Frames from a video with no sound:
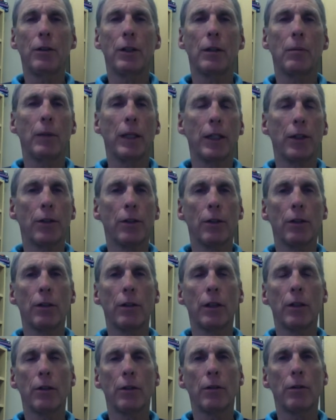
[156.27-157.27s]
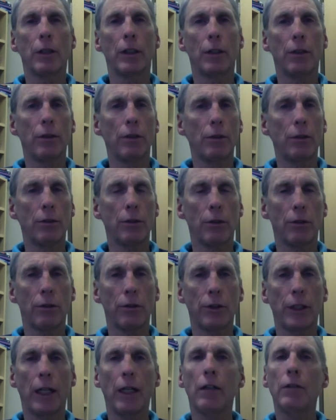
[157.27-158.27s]
and make sure that you introduce
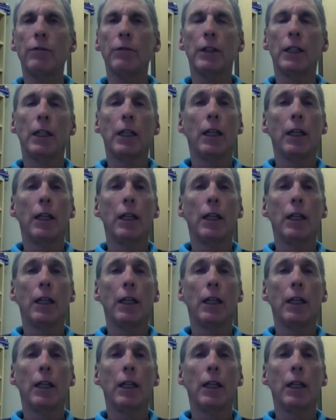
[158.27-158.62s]
yourself